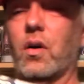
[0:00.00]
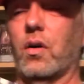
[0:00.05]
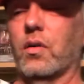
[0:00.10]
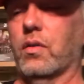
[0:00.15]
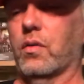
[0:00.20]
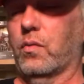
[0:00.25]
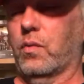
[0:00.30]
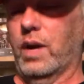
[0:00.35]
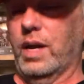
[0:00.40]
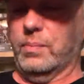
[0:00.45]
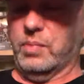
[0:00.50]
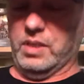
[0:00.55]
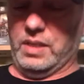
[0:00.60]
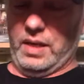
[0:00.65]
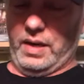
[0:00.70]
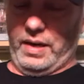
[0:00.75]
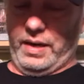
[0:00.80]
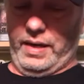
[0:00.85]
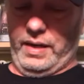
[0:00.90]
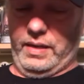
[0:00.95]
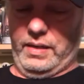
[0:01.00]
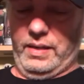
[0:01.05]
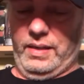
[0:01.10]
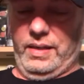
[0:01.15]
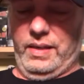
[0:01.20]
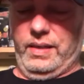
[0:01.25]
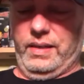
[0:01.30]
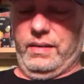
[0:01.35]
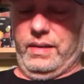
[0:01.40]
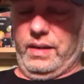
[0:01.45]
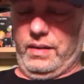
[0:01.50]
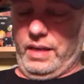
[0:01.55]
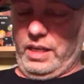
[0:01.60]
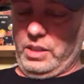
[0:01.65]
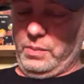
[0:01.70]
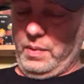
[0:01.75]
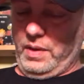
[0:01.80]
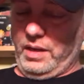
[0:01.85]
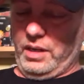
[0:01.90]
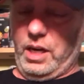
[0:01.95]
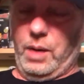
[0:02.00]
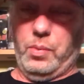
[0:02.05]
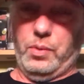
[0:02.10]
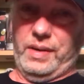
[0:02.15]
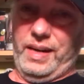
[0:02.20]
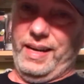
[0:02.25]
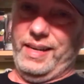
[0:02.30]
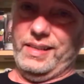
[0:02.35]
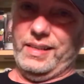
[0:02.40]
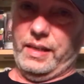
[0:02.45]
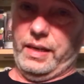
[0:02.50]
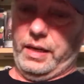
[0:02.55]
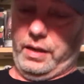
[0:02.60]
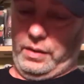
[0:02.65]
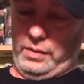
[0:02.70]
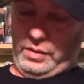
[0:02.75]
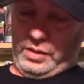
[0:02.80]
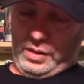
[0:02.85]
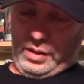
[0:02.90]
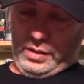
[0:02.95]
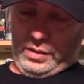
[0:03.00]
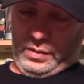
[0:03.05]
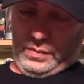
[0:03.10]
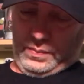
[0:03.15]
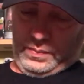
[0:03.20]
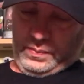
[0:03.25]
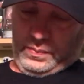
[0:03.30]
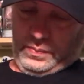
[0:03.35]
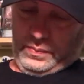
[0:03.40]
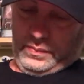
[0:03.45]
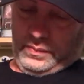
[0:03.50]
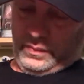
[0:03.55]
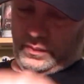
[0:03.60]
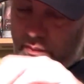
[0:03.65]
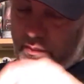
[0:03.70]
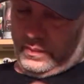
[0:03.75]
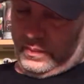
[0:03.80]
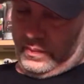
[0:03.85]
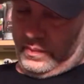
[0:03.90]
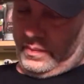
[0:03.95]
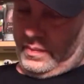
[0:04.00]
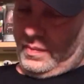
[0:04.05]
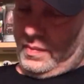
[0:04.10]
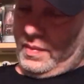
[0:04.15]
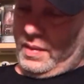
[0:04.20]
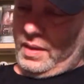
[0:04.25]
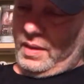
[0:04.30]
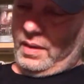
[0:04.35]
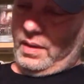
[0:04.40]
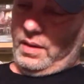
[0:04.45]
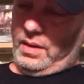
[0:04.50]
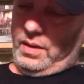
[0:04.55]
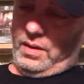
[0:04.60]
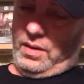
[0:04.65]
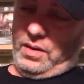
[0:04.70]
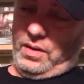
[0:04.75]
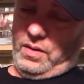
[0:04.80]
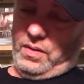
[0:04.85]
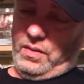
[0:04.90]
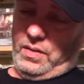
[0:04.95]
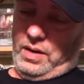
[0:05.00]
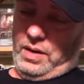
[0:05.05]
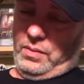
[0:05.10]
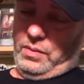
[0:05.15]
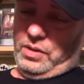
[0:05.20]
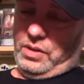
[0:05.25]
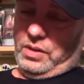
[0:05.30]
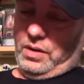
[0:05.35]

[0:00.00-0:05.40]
on the website. Now that's been a couple days ago, so. All right, we